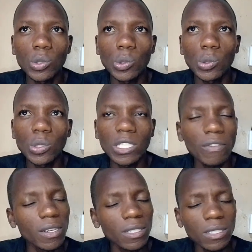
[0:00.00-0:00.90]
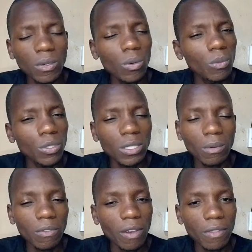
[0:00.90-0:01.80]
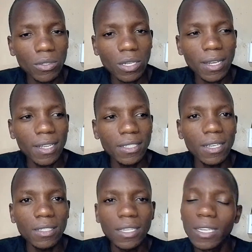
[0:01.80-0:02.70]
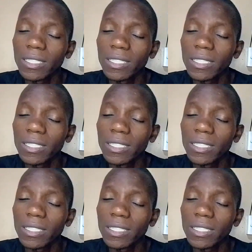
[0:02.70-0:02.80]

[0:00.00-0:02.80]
to almost 75,000 Kenya shillings.